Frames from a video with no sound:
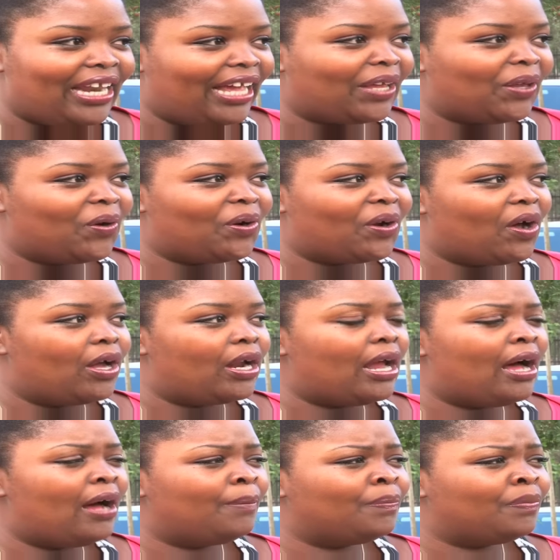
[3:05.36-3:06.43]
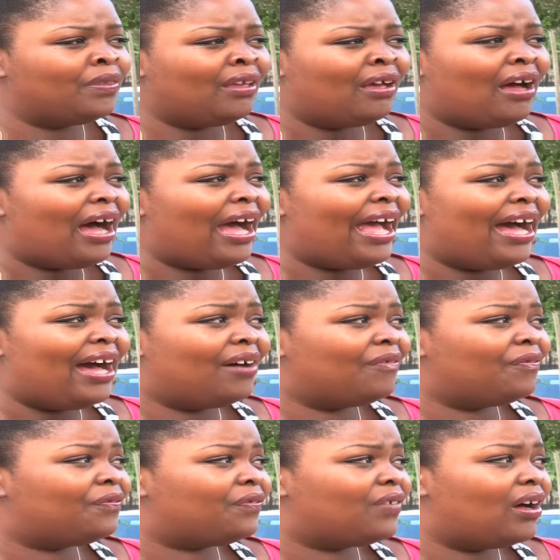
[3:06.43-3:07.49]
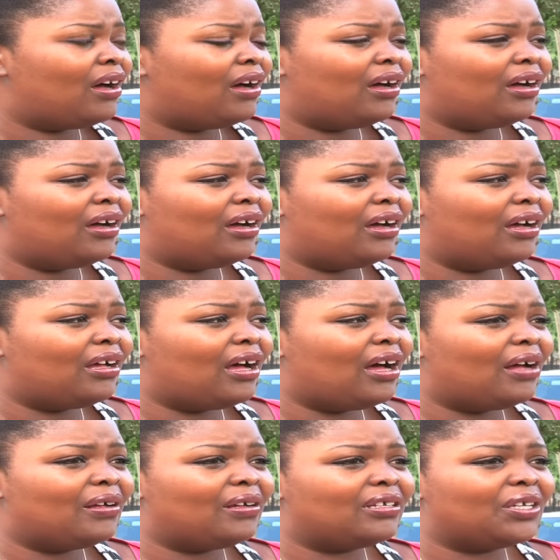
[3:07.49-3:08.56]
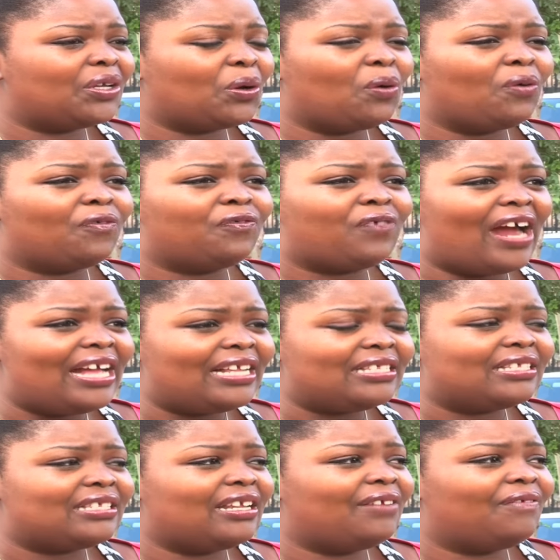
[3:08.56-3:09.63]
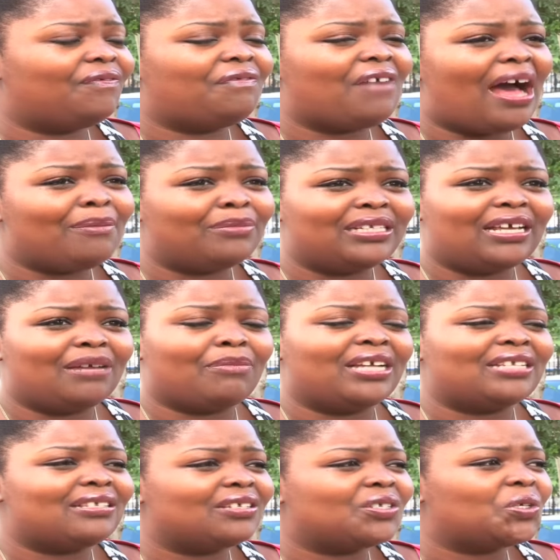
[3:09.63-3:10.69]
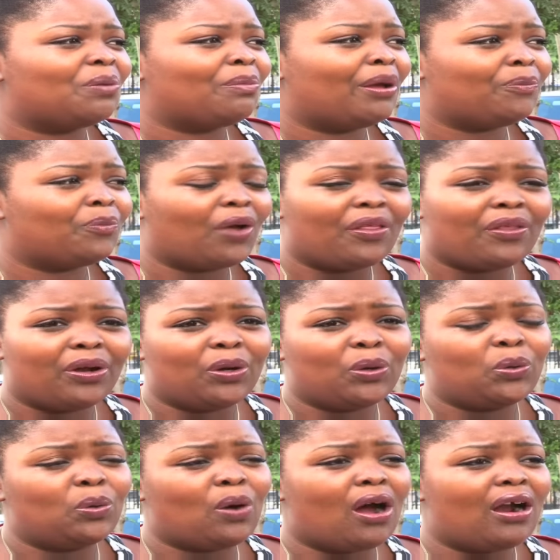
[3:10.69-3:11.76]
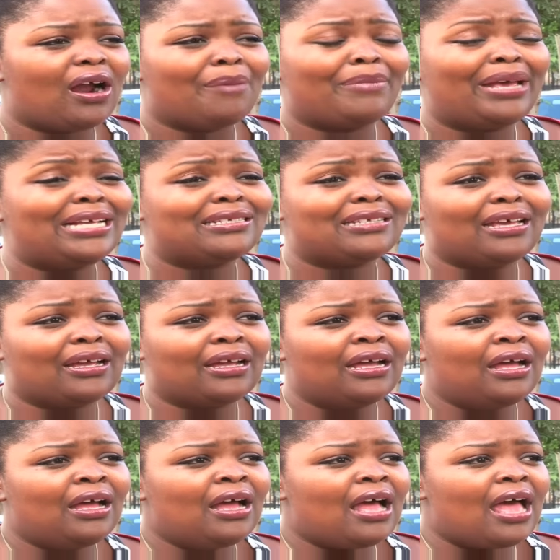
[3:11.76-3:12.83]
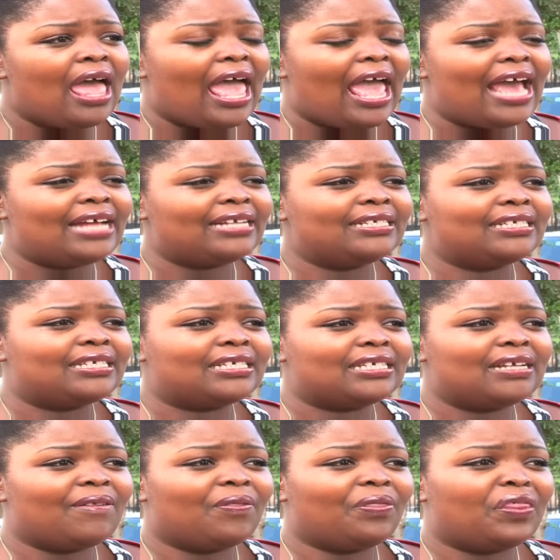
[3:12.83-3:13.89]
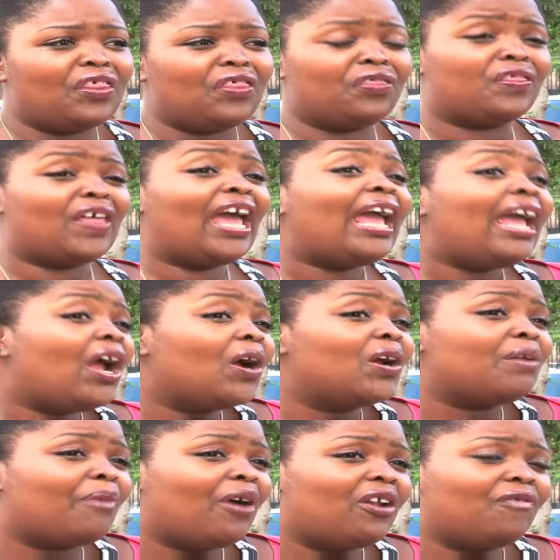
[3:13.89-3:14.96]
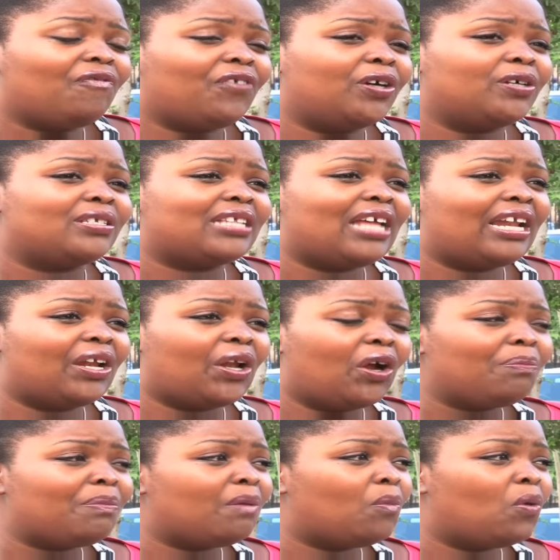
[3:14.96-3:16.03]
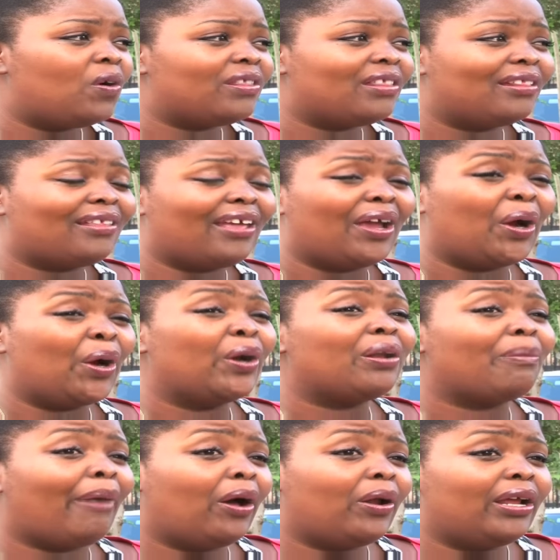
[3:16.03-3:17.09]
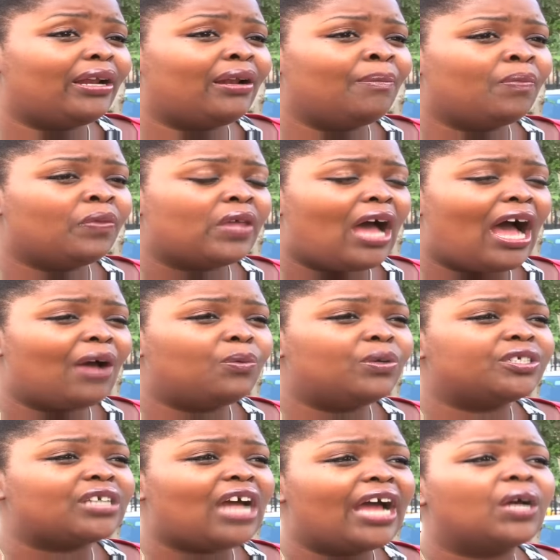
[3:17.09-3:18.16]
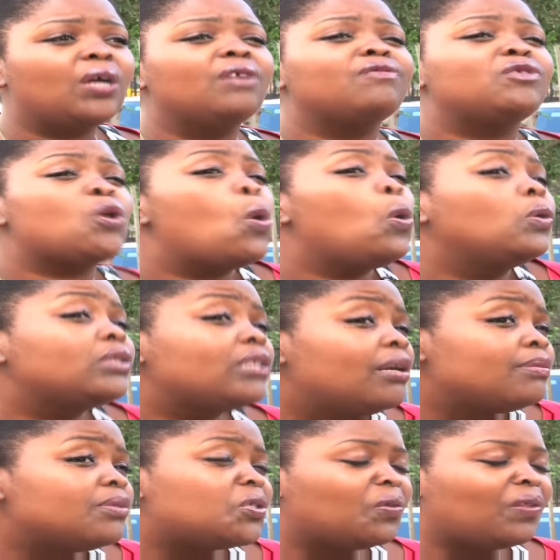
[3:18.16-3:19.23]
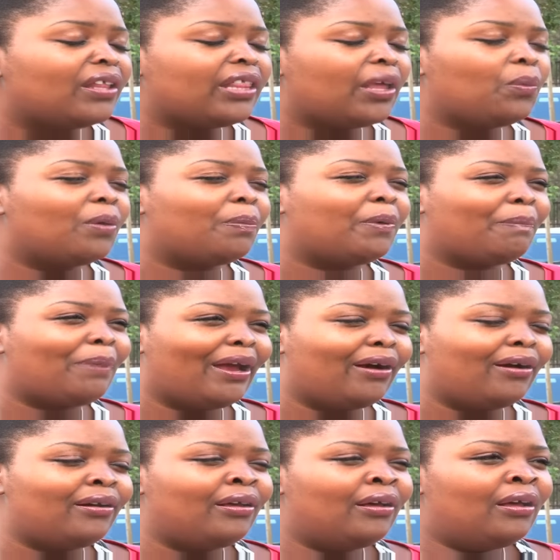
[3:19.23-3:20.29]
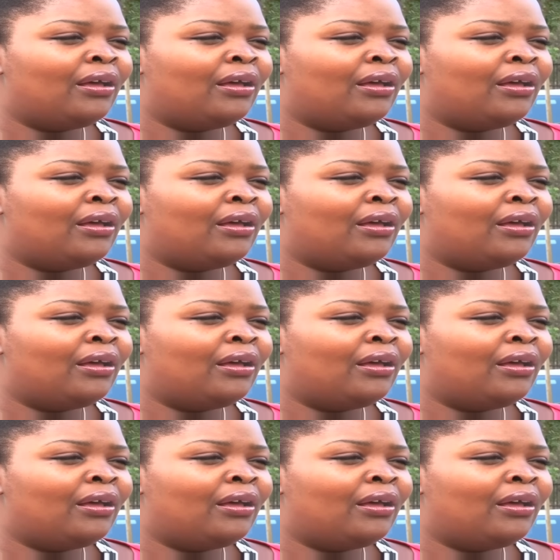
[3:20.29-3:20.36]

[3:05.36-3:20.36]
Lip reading: like it or not. I have, you know, friends and family and my sister and my brother who are amazing. And they heard about it first. And it hurt me more that they heard about it. I wish I could have told them so that they were prepared.